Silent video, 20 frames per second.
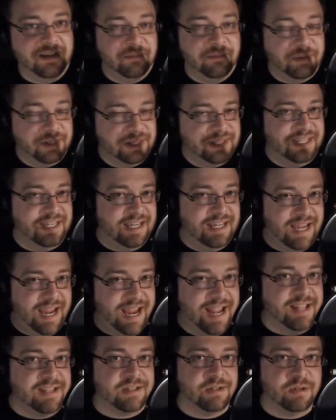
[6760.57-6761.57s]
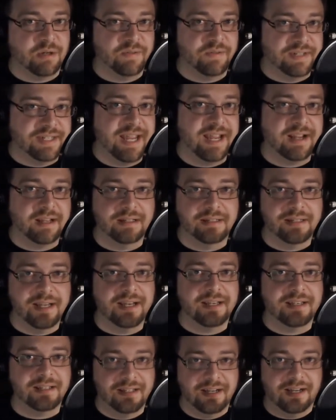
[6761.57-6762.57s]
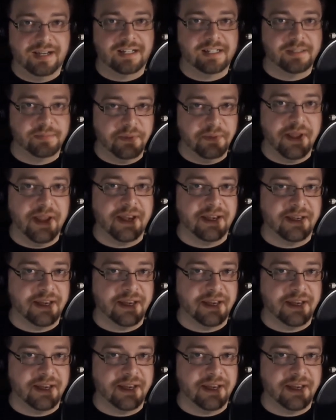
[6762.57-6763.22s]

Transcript: but the answer of Attack on Titan got explained,